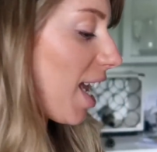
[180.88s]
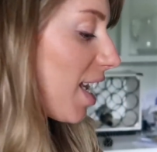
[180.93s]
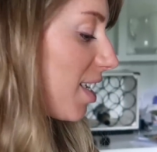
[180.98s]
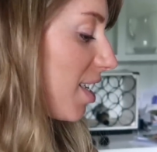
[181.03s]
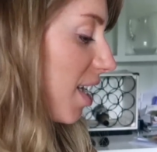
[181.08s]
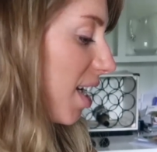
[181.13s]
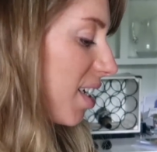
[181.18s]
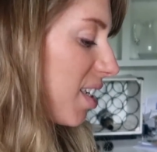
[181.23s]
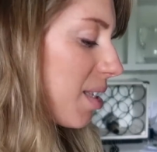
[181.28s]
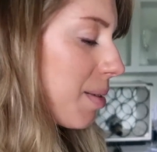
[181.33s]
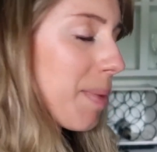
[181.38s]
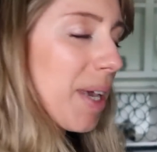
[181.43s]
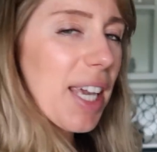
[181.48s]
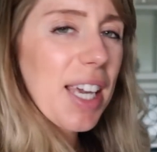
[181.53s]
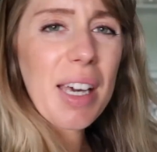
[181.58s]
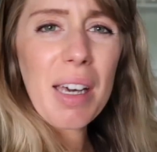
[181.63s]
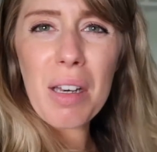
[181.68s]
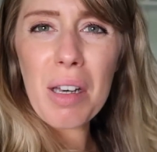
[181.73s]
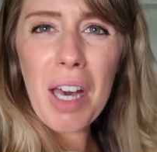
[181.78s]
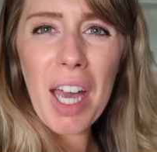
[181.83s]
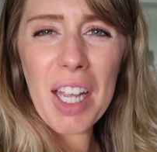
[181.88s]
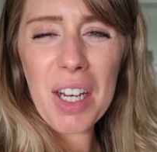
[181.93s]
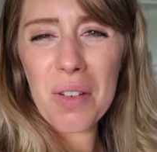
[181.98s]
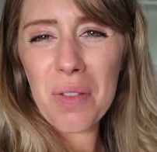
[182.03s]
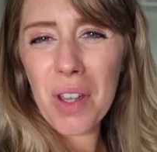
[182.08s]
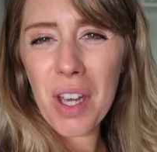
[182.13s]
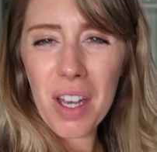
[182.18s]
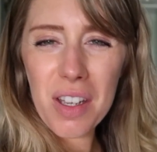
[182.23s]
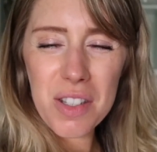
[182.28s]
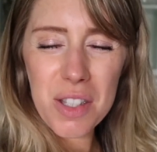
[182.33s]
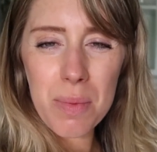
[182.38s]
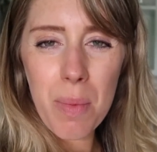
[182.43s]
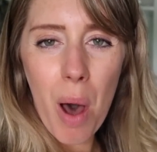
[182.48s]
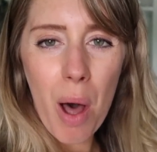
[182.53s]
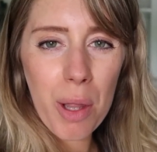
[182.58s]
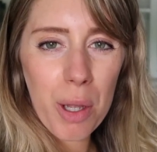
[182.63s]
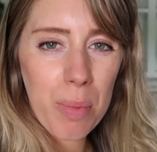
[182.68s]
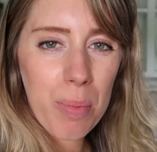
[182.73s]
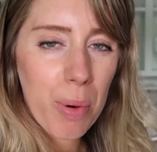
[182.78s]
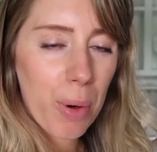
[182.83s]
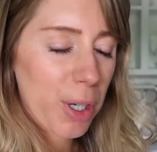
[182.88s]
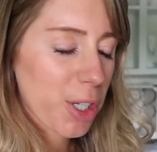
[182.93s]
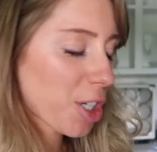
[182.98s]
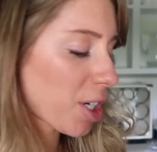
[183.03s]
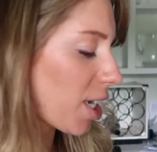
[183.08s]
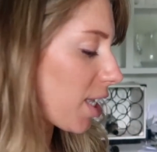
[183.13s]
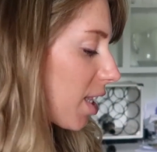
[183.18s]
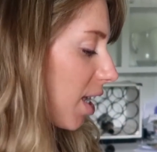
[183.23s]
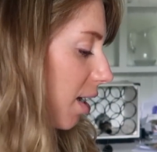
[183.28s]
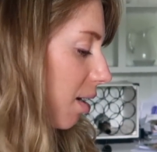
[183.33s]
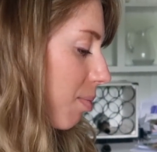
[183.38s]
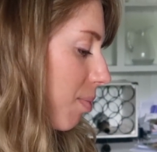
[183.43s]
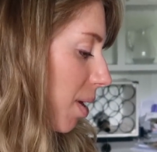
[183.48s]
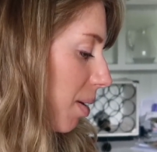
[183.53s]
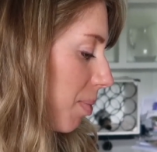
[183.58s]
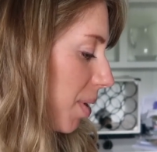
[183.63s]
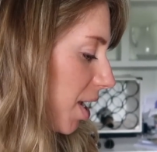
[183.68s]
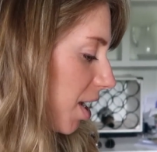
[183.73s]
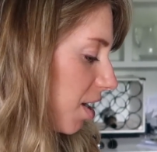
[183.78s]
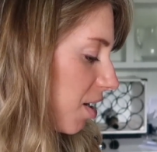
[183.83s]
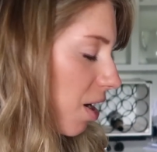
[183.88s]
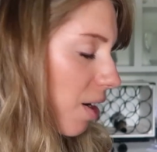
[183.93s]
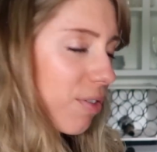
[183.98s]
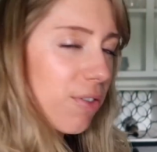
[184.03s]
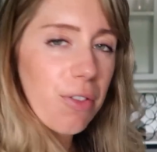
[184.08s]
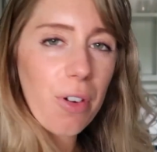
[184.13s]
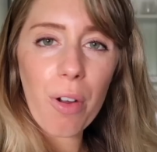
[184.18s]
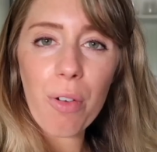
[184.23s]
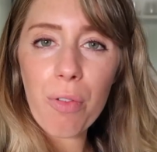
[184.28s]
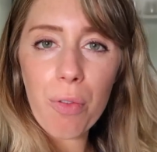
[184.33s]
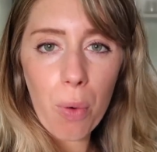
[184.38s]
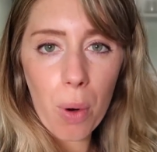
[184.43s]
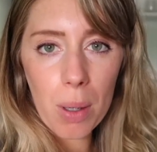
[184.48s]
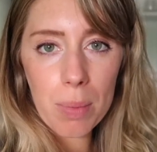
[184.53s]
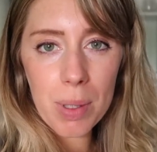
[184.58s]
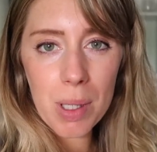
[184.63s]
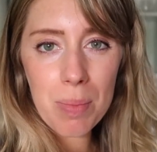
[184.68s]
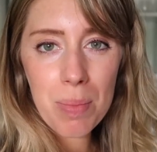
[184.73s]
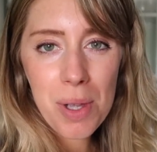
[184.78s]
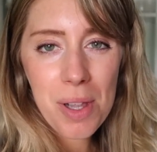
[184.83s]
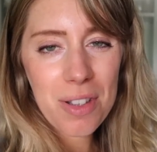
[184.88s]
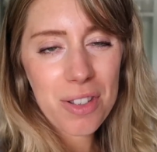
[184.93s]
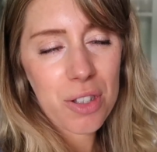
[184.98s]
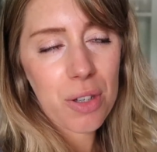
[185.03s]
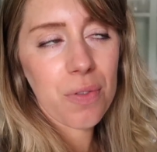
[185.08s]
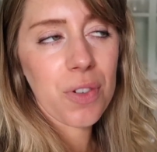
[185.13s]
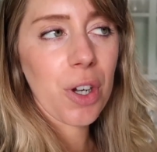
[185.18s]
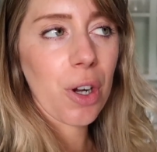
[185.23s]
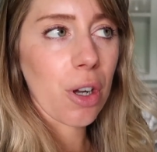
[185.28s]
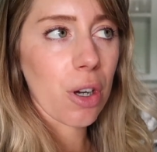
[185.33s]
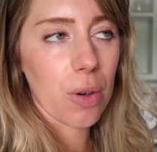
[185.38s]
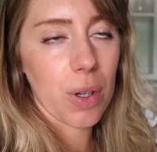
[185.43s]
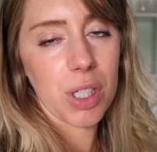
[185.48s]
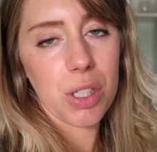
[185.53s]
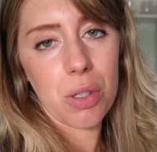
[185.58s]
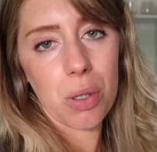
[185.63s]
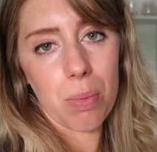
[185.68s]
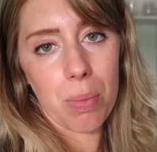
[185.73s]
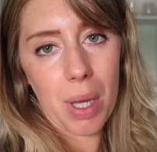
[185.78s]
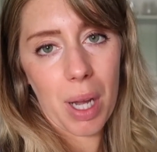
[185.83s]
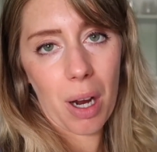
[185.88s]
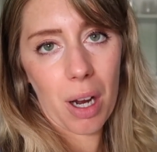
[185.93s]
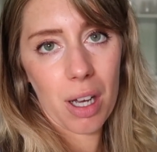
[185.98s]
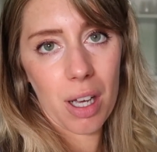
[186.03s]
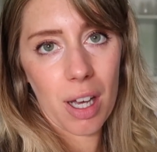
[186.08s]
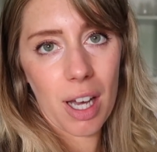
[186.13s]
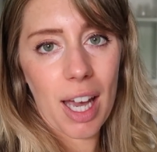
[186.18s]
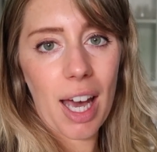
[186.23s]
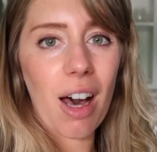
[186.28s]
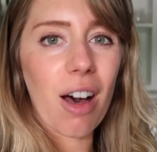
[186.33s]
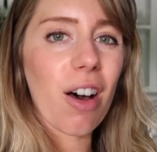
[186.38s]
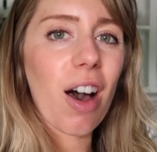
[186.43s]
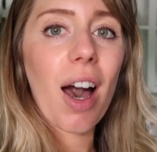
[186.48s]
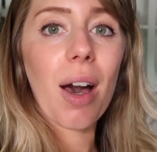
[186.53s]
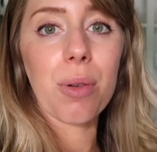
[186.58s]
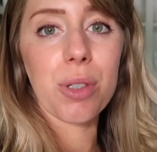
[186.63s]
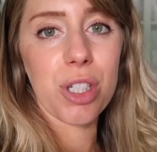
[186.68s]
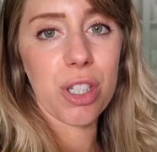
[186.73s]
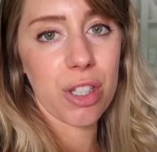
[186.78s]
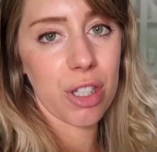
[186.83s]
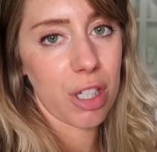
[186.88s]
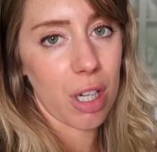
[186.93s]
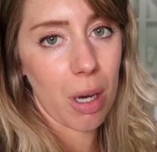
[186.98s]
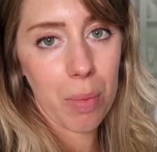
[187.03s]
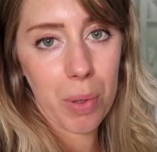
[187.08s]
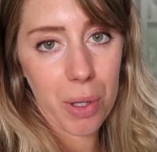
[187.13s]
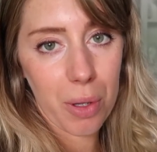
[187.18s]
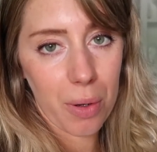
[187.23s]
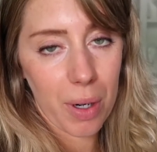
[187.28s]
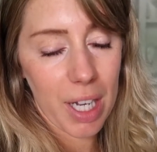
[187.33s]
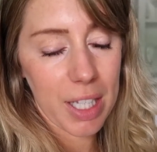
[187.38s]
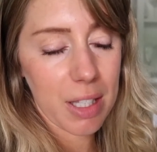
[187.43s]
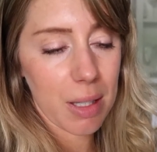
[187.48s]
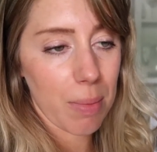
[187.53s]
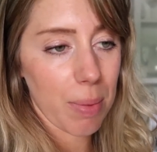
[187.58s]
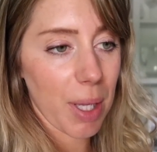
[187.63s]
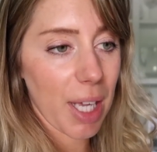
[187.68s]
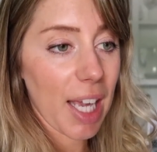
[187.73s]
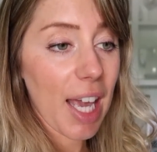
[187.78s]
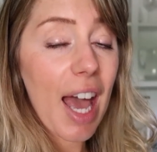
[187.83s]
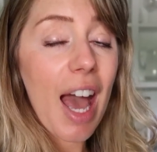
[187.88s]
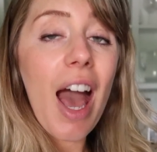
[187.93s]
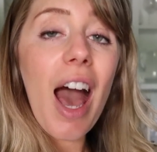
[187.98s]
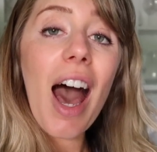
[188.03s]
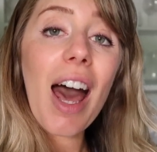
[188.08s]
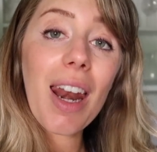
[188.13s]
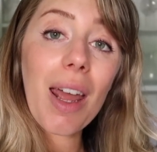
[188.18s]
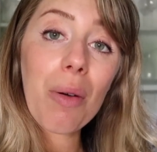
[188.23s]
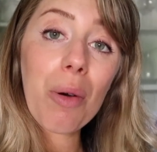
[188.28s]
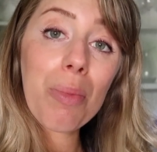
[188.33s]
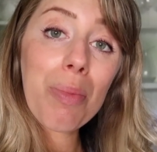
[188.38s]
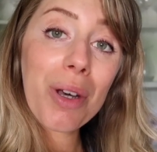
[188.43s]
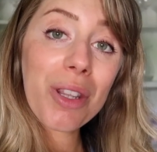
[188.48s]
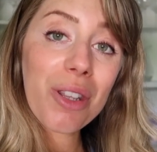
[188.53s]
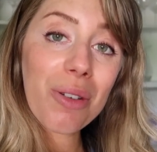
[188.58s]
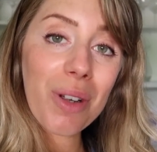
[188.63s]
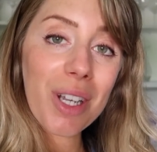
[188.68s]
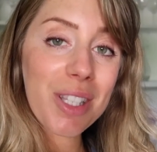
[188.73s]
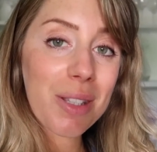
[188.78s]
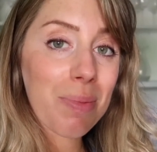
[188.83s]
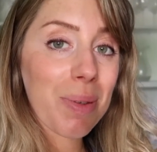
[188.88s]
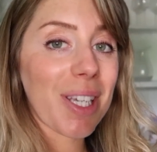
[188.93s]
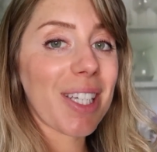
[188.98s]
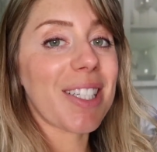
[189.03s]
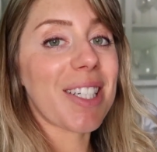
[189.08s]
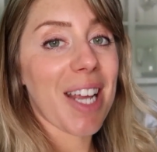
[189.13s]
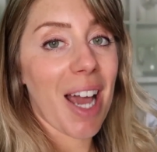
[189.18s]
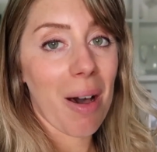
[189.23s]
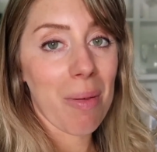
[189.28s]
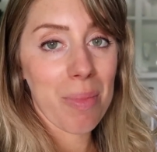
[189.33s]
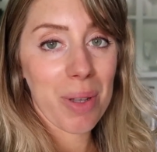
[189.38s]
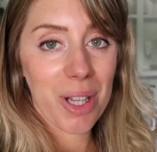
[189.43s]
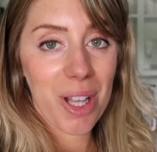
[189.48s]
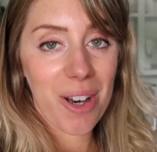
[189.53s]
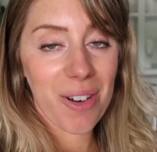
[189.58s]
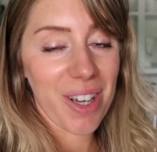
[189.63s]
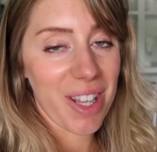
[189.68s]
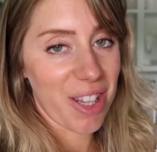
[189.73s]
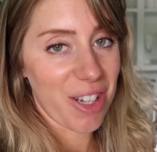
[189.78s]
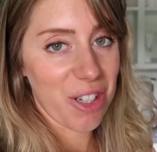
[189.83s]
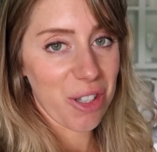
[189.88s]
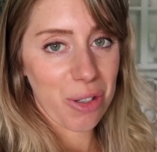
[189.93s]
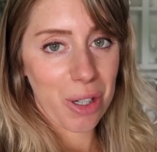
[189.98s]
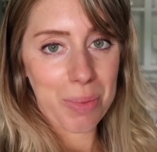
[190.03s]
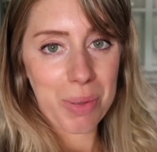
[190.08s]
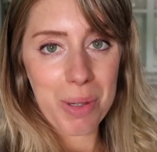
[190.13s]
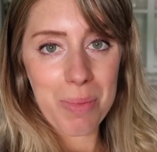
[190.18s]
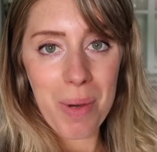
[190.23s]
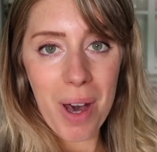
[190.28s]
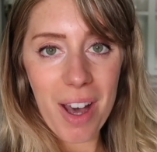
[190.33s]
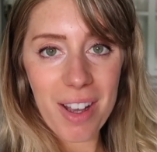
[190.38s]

It does make kind of like a smaller portion, like maybe enough for four people. So if you're going to a bigger cookout, I would just double the recipe and I will put the recipe down below in the description